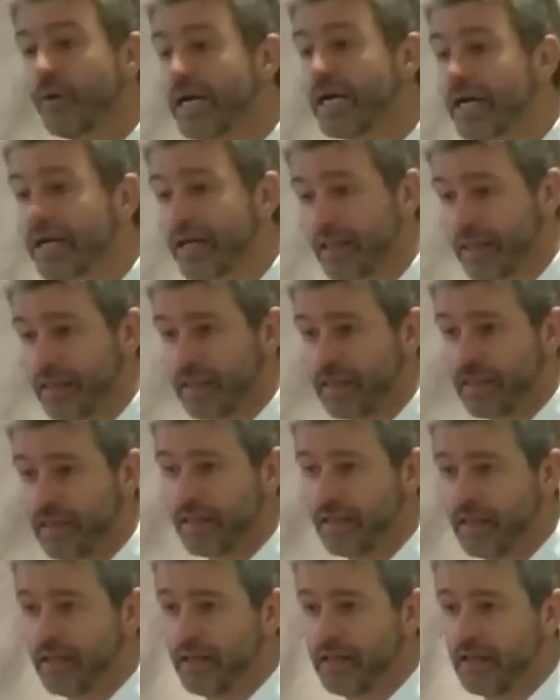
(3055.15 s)
with,
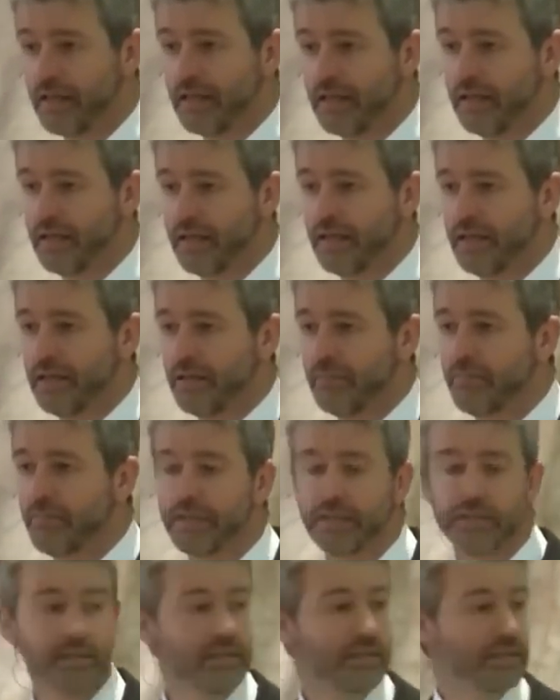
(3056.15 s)

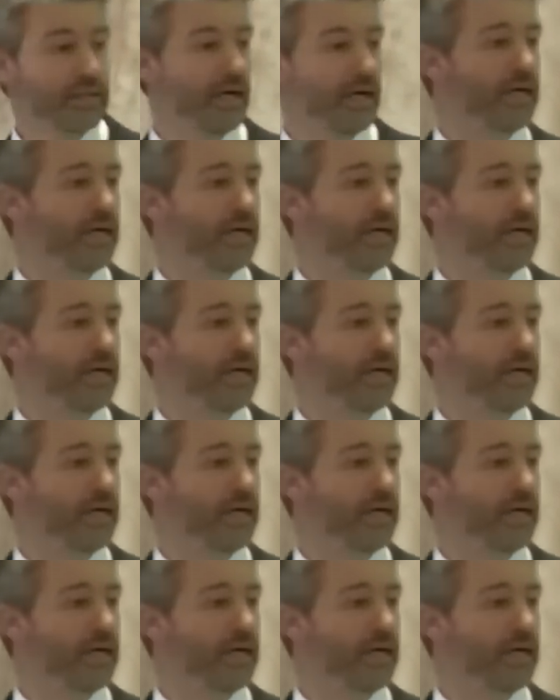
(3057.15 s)
but is it the